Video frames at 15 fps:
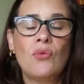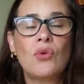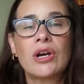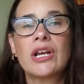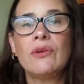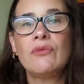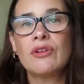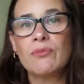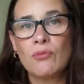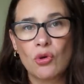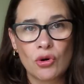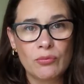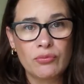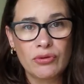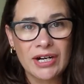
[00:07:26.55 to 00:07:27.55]
working with
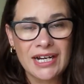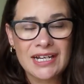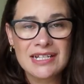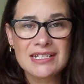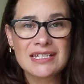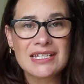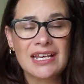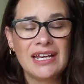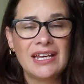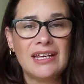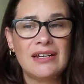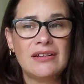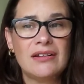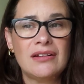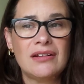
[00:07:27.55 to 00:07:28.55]
more brands
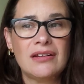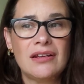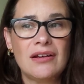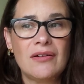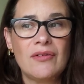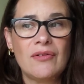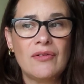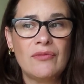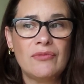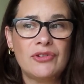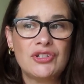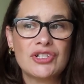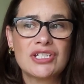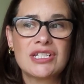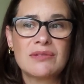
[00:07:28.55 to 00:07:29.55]
and
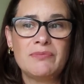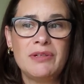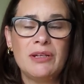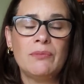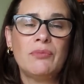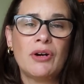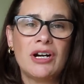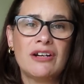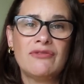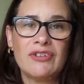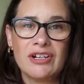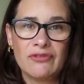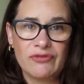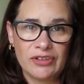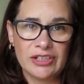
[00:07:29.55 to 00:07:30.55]
just being part of
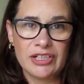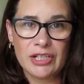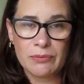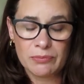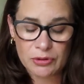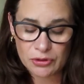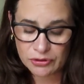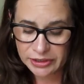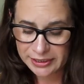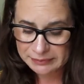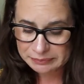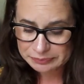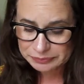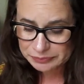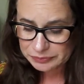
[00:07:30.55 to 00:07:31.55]
an affiliate
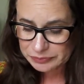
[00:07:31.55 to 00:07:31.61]
program.